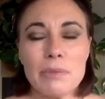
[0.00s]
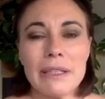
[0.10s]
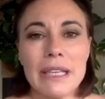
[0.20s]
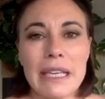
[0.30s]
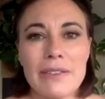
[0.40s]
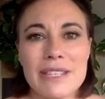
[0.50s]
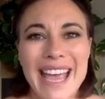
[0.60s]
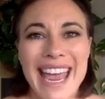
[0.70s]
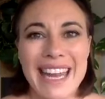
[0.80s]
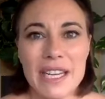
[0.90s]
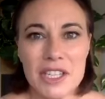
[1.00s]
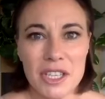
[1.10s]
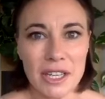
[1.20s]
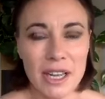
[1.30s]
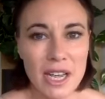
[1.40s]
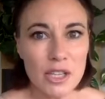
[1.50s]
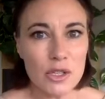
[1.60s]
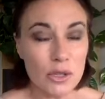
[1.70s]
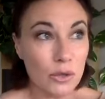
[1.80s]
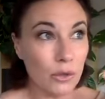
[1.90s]
beliefs, energy
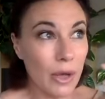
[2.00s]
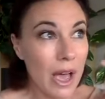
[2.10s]
to